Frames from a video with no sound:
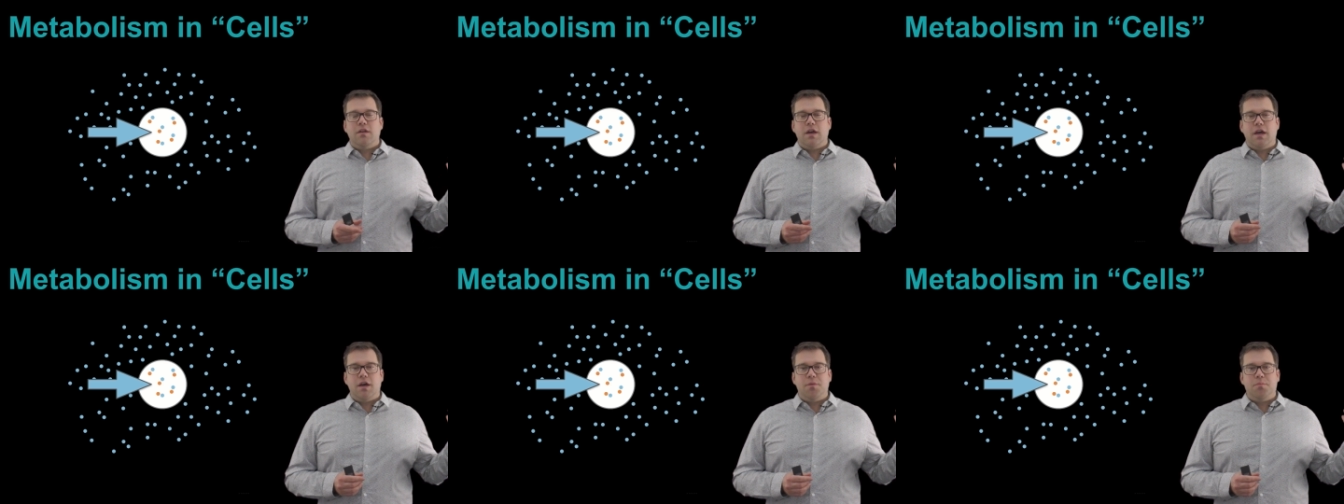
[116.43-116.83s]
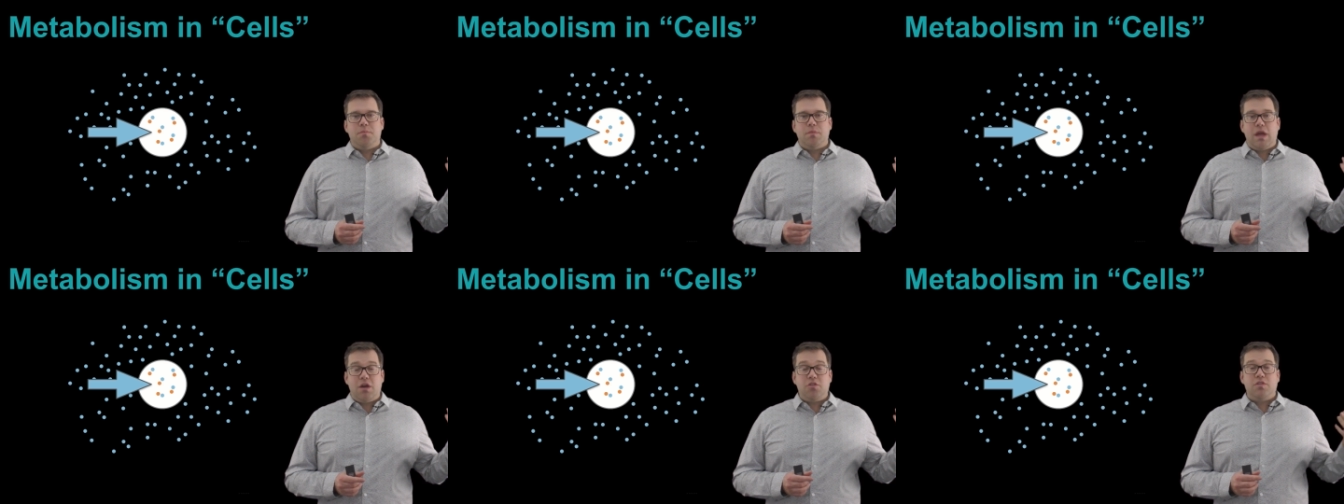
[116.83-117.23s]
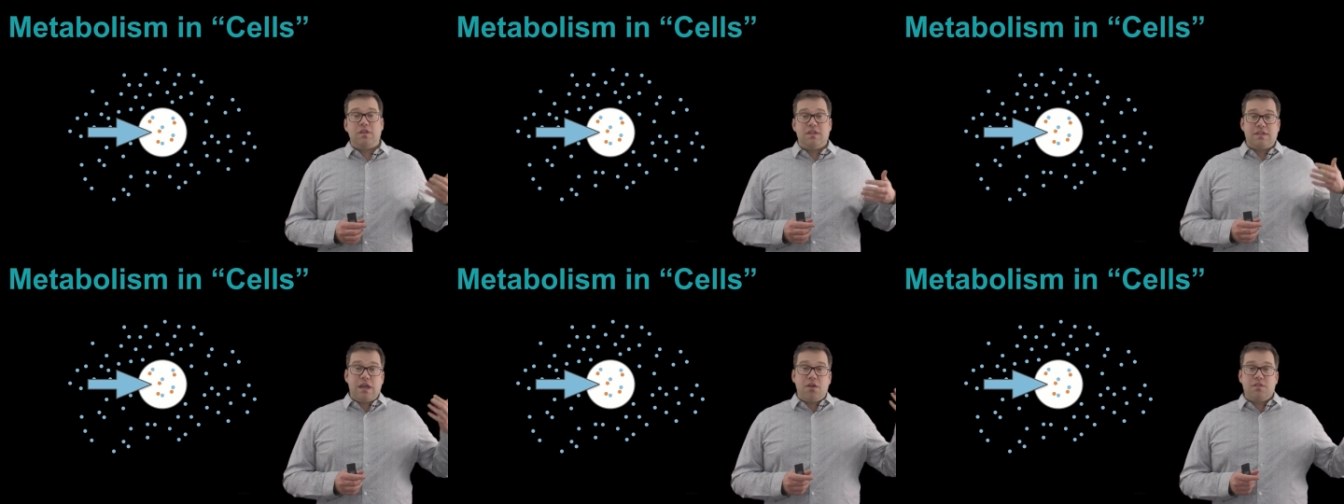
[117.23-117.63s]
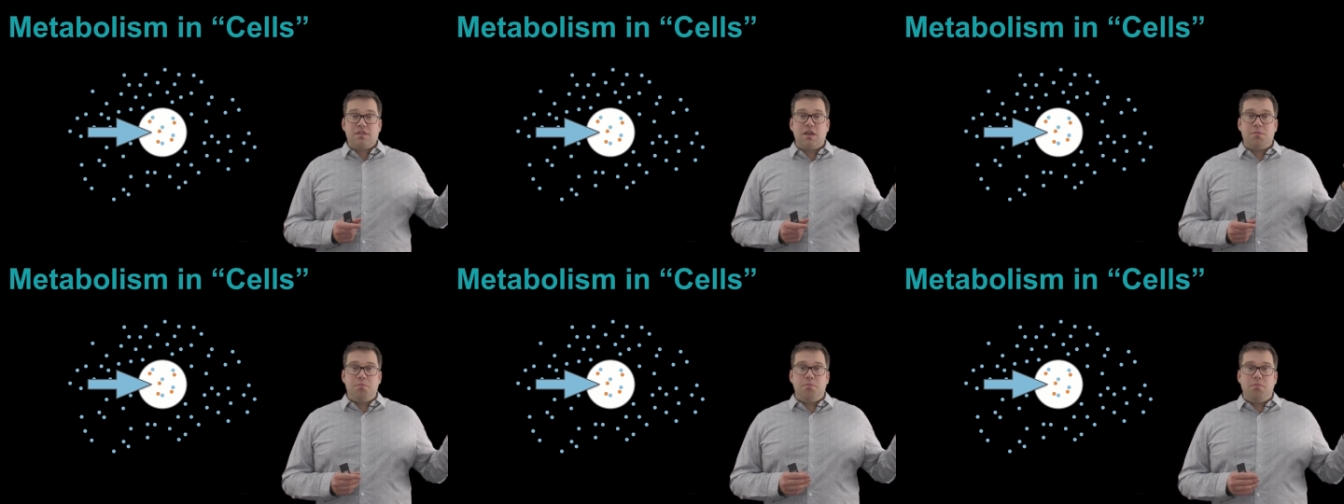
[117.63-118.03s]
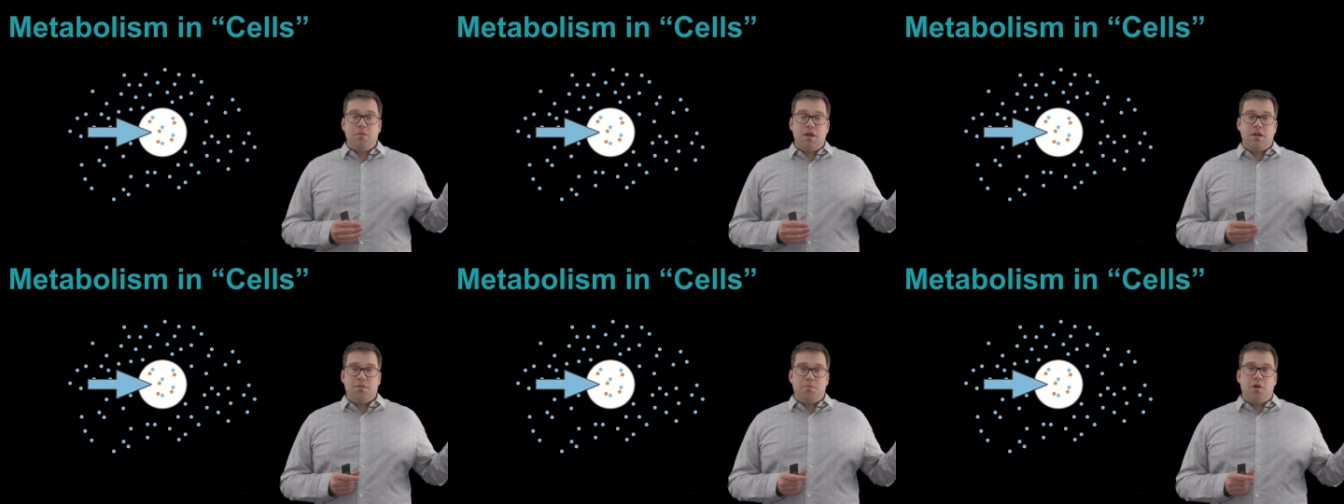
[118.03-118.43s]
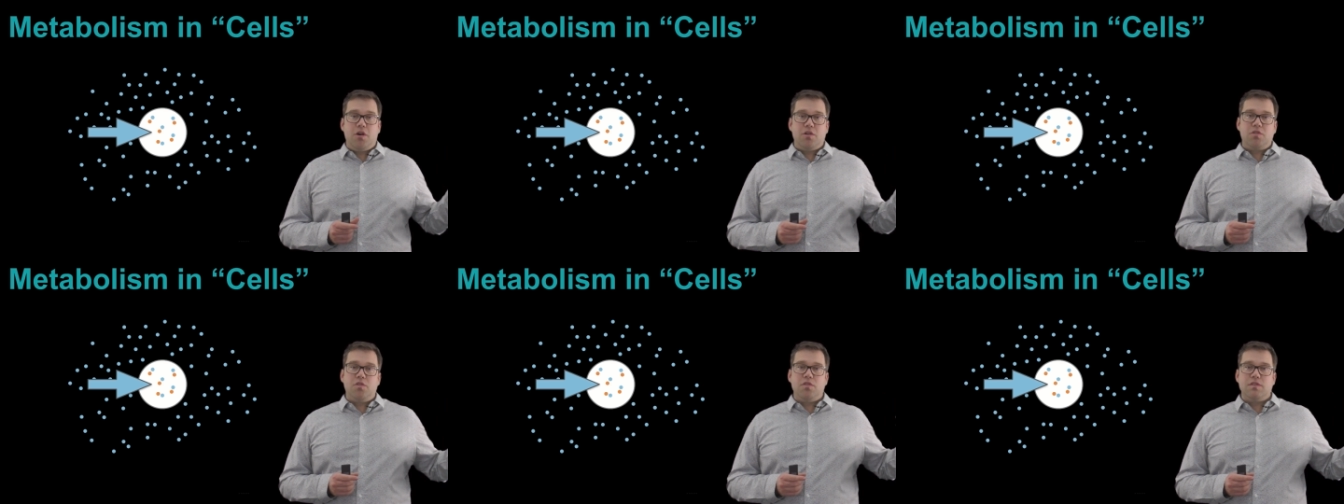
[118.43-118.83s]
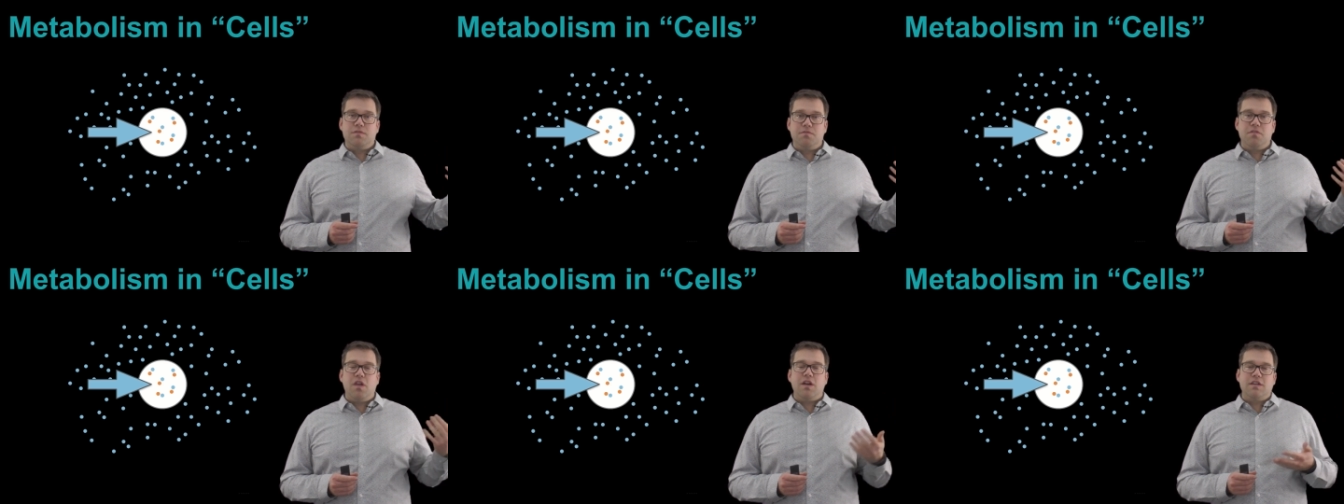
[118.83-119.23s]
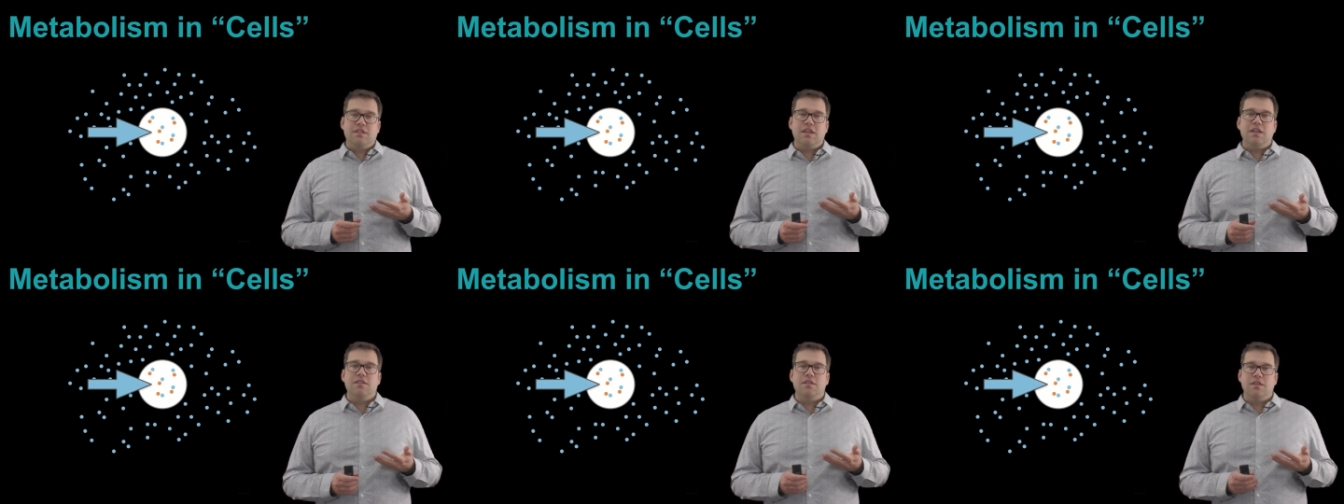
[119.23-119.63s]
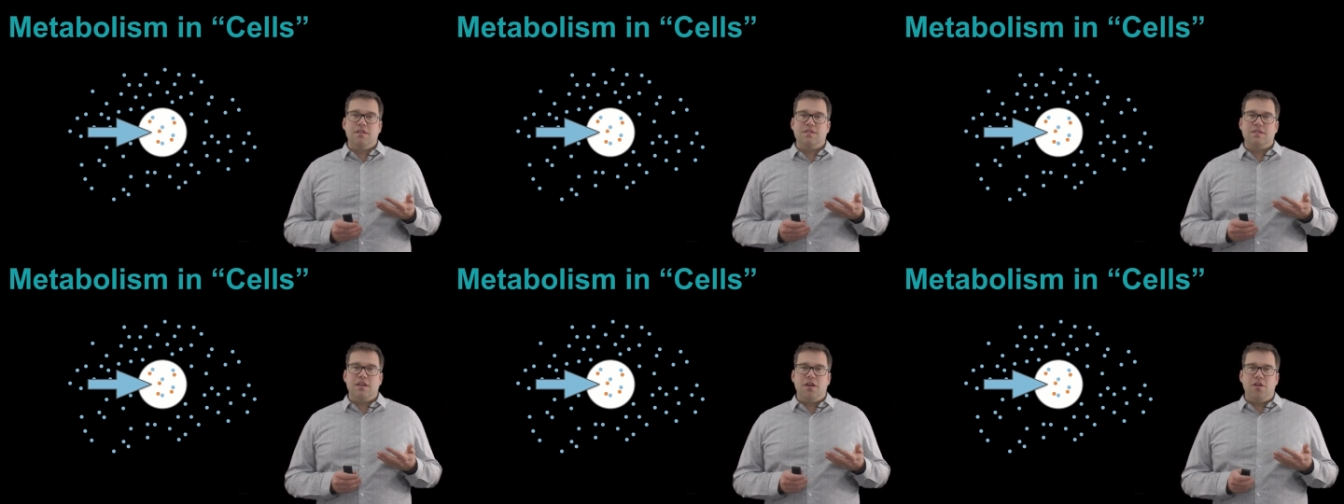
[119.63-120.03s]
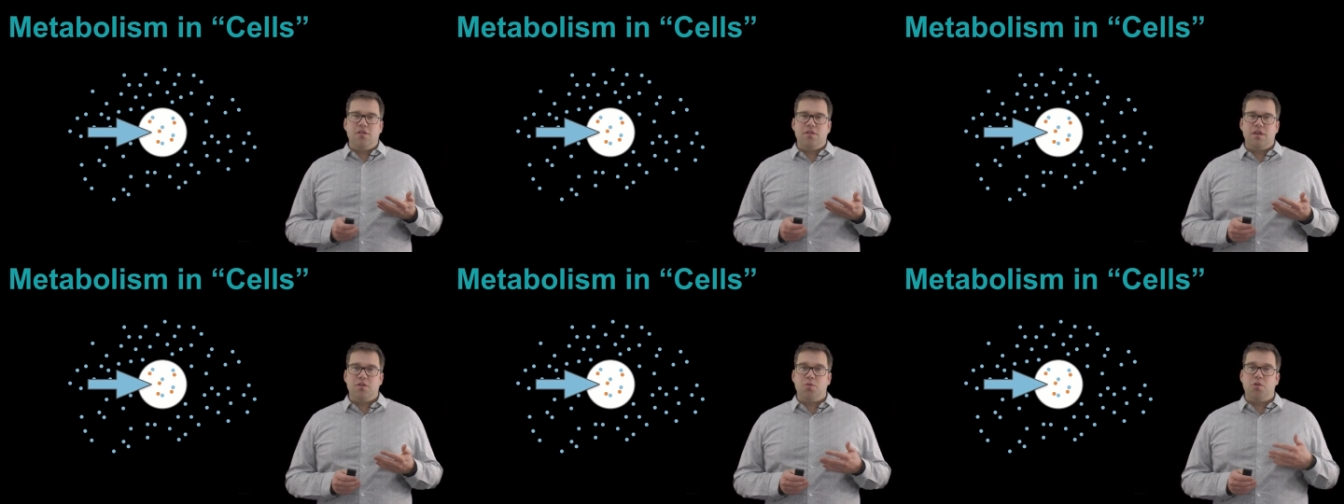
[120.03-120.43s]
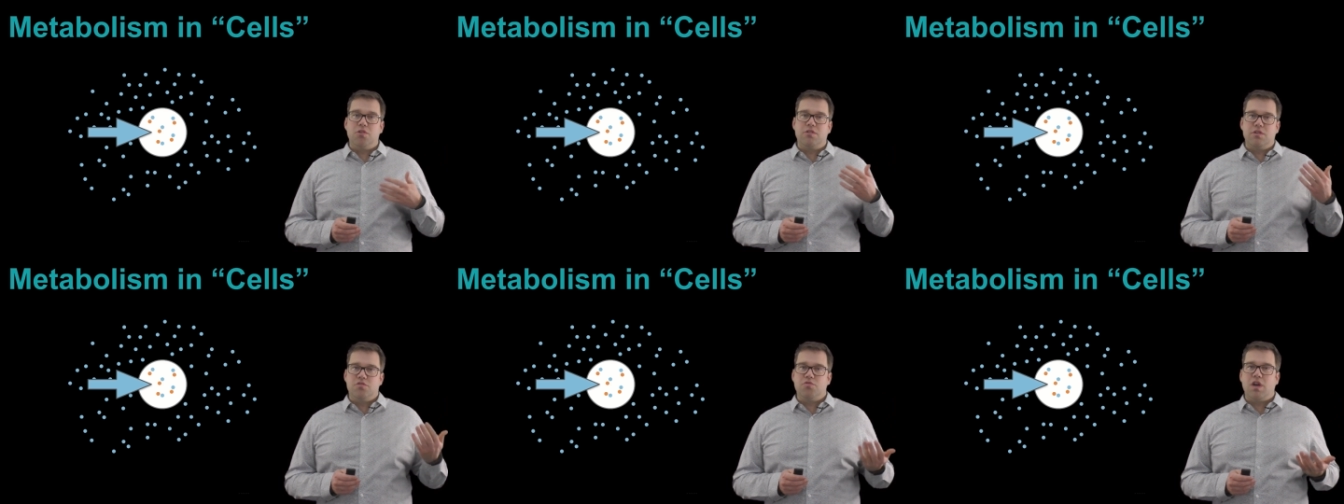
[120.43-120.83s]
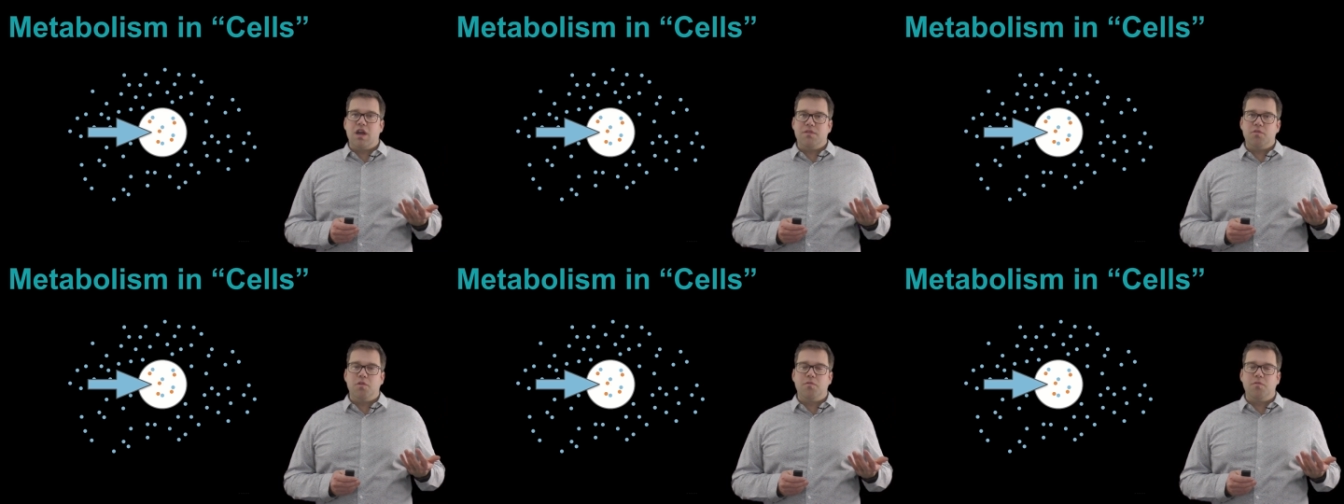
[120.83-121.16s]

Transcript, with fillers: um, how do these outside uh, particles flux into the cell in order to drive